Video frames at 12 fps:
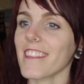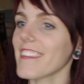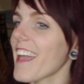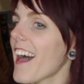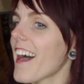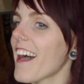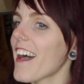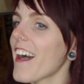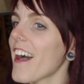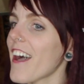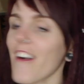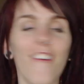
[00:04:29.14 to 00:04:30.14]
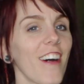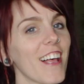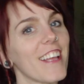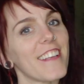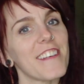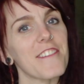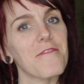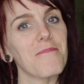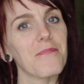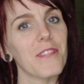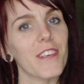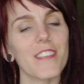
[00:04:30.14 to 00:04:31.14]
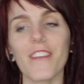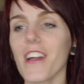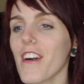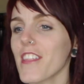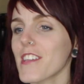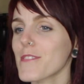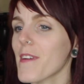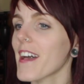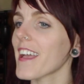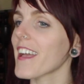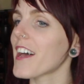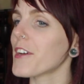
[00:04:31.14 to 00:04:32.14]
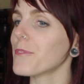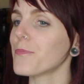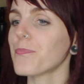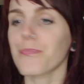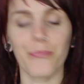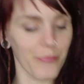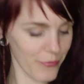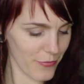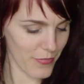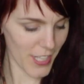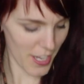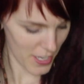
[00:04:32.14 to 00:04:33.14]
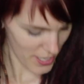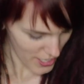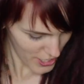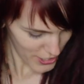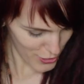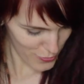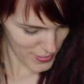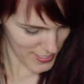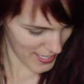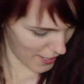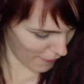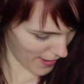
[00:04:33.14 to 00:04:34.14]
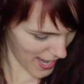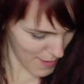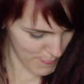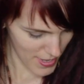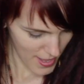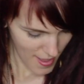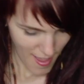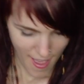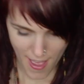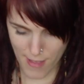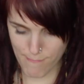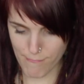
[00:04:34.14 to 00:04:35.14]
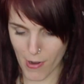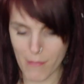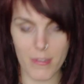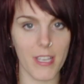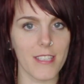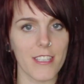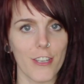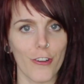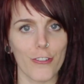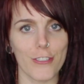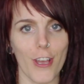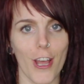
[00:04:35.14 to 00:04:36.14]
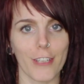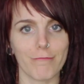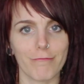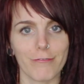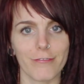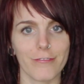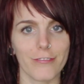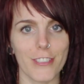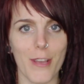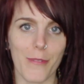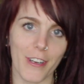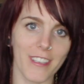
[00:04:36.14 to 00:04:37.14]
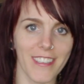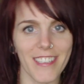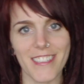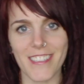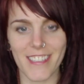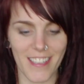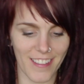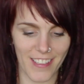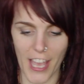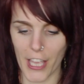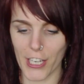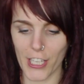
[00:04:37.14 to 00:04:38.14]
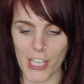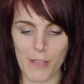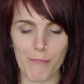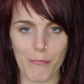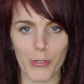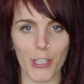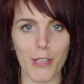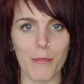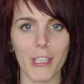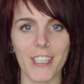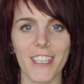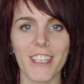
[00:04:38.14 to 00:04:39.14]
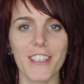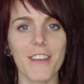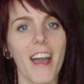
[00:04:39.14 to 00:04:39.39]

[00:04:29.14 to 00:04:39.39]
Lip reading: Yeah, cool. So there we go. That's my newest hair wrap. Probably as the year goes on, summer at least, I'm gonna keep putting them in here.